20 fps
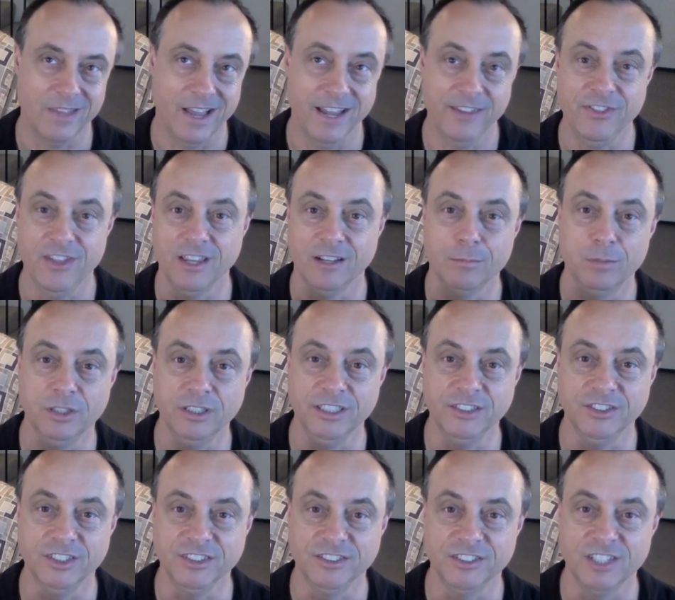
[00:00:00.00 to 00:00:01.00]
I think,
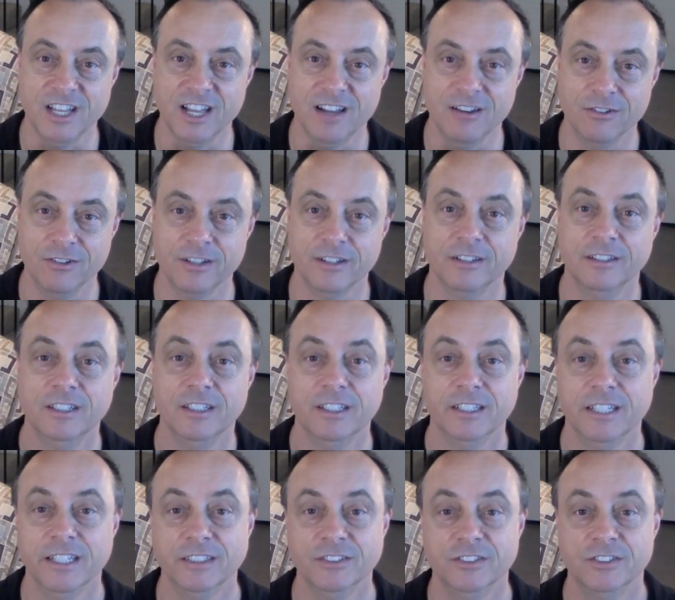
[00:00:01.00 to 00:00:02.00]
pleasing sound.
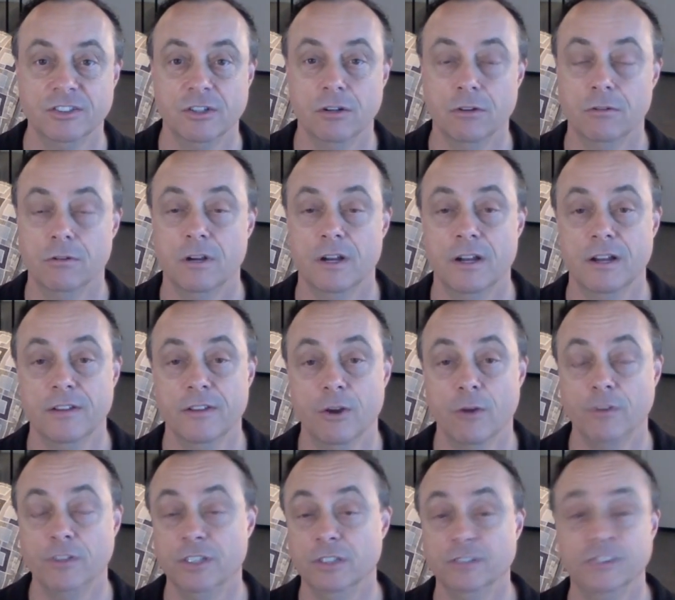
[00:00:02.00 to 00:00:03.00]
And
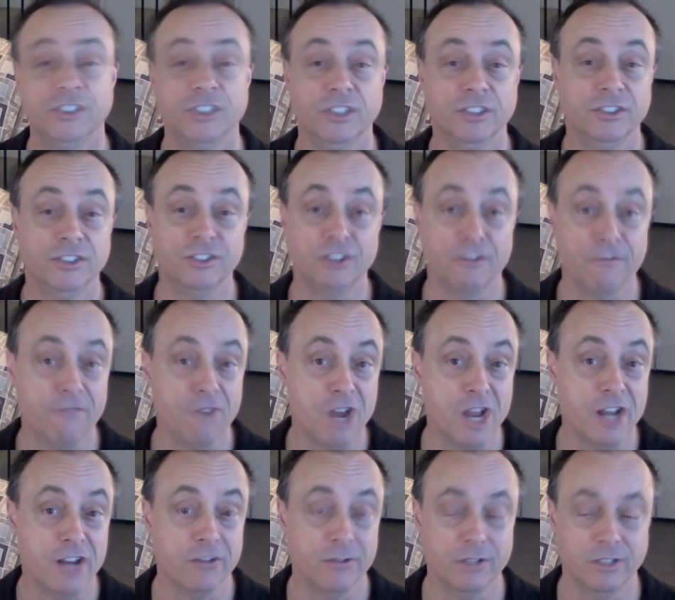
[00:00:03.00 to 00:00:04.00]
so the overtone series is our
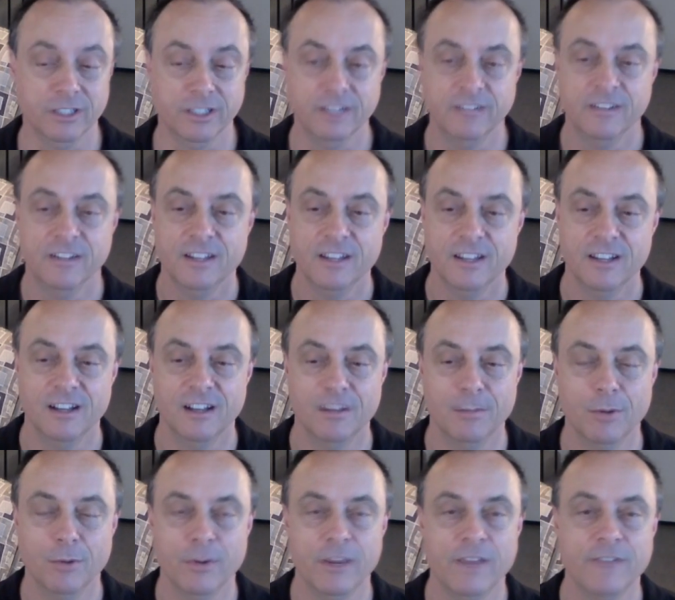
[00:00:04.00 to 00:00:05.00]
friend, really,
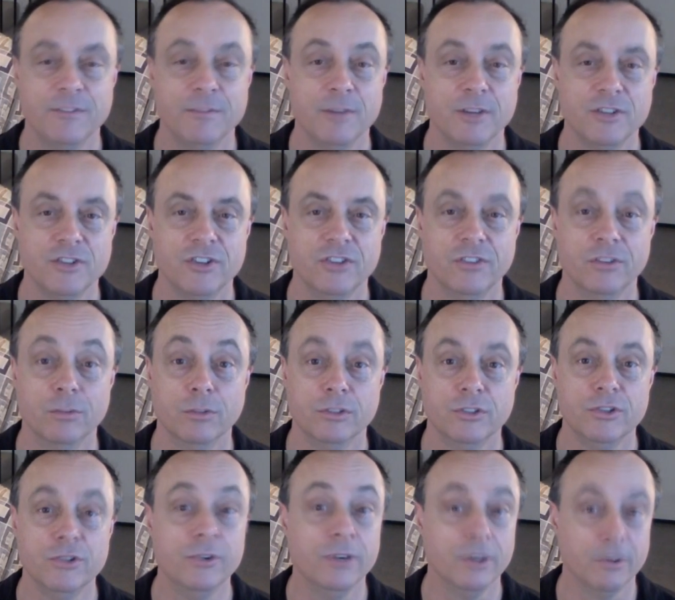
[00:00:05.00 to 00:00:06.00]
but we have to make sure
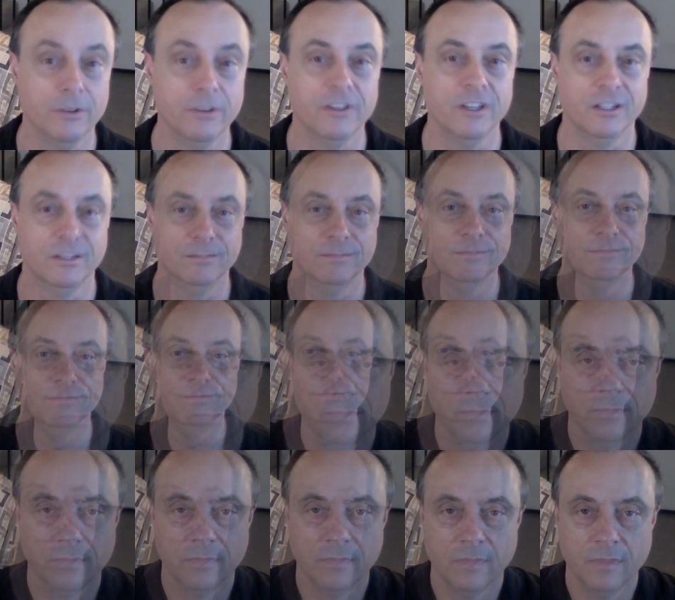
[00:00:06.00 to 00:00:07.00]
that we're tuning with it.
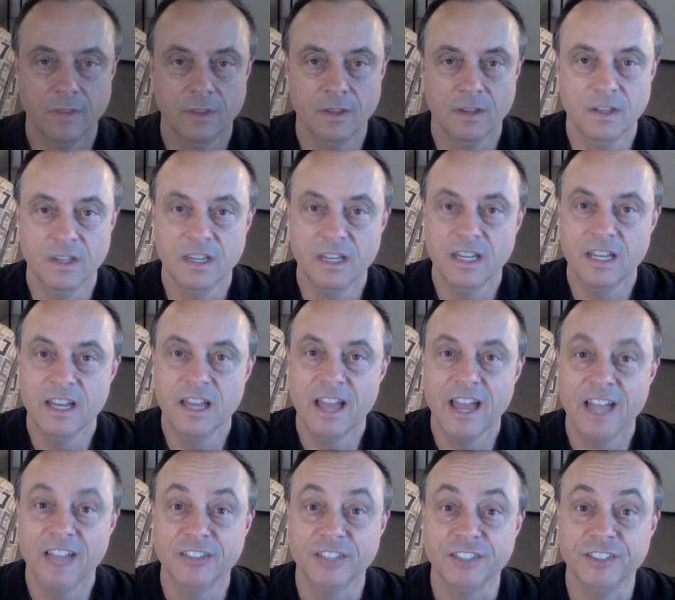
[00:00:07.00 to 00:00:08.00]

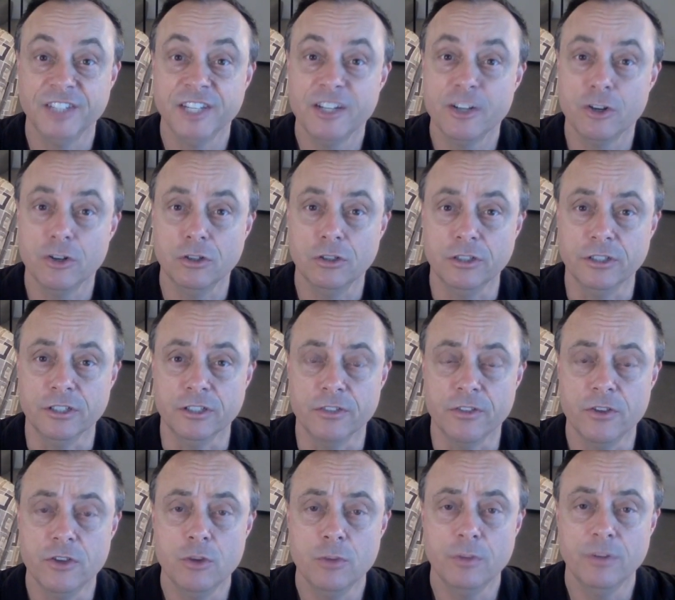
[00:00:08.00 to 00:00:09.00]
As I said earlier, the
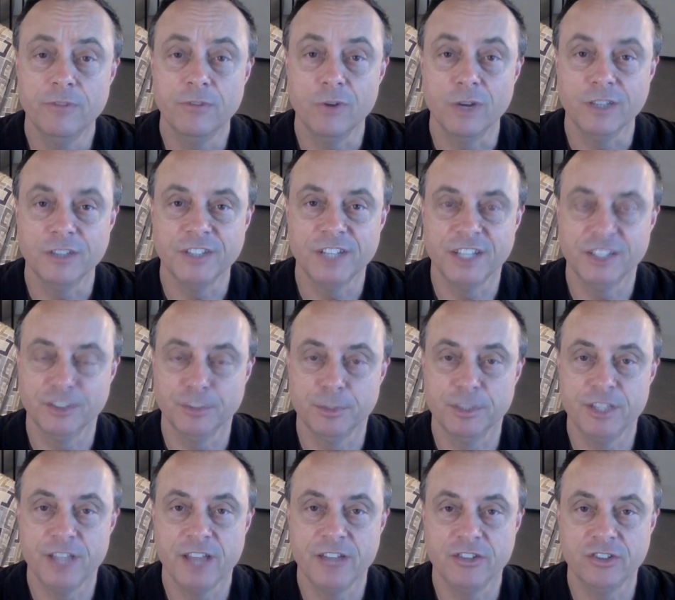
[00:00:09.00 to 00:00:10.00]
human voice has a
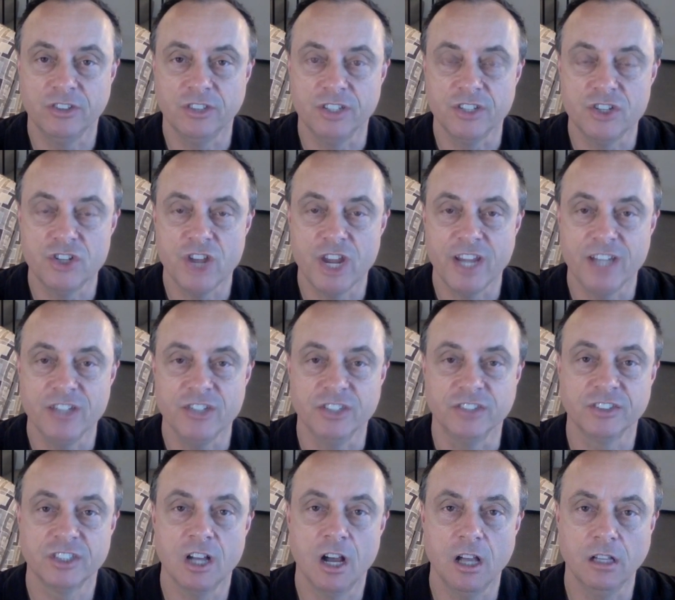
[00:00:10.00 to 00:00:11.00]
potential to change
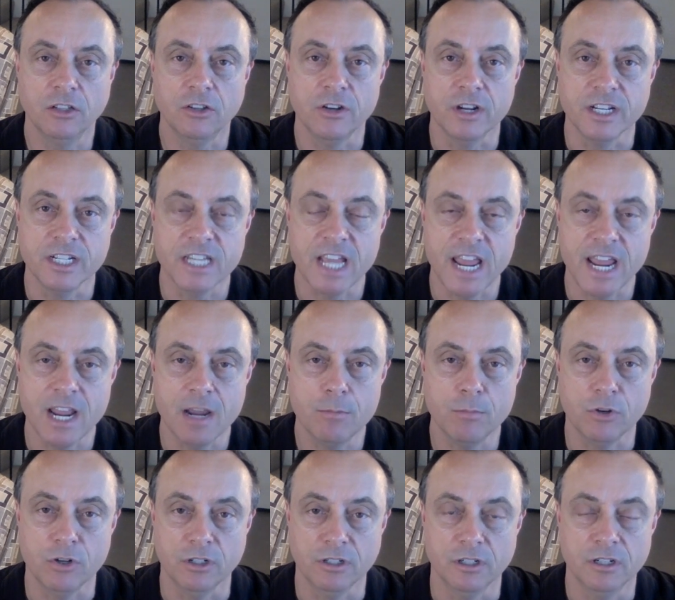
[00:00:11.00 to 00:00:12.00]
its color and
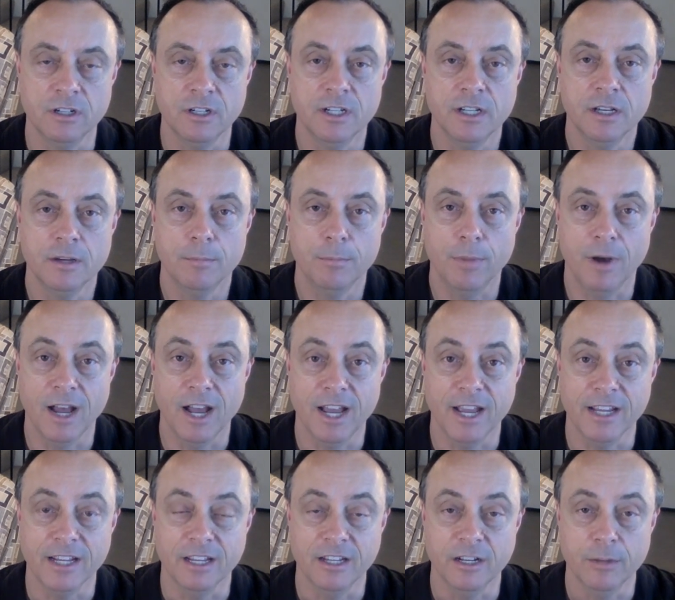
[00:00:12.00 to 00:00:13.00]
timbre by
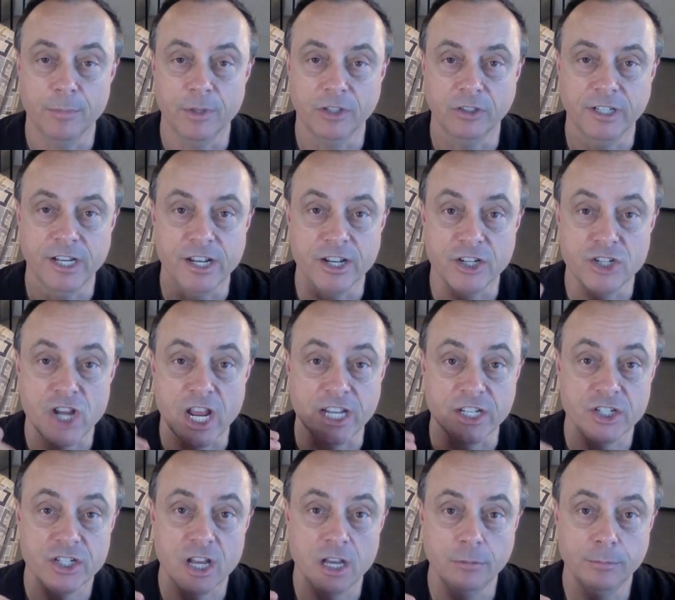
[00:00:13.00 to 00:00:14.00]
an ability to
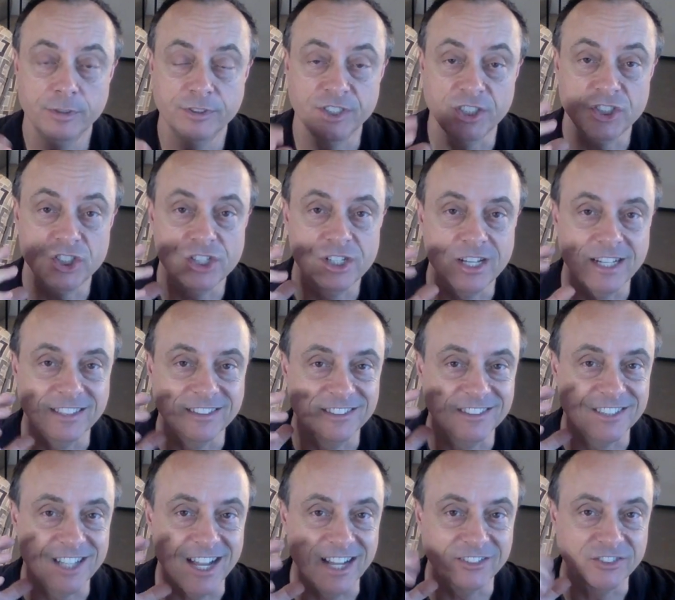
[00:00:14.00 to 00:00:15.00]
change tongue position and
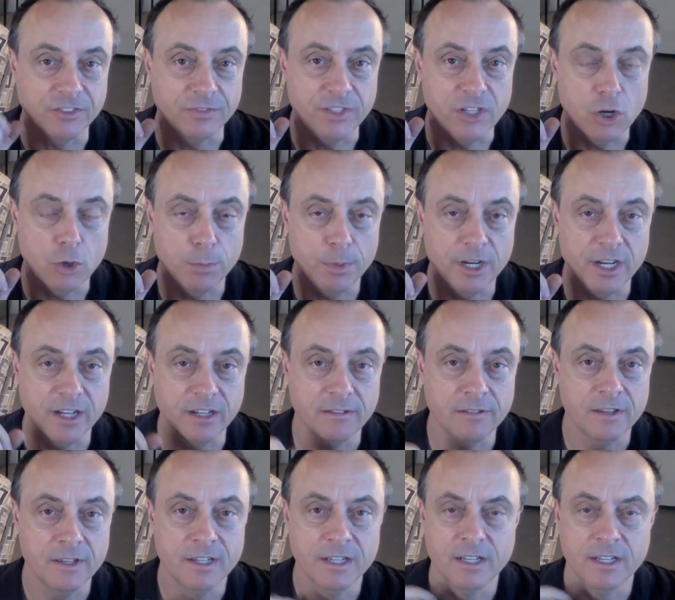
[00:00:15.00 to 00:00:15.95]
size of the opening,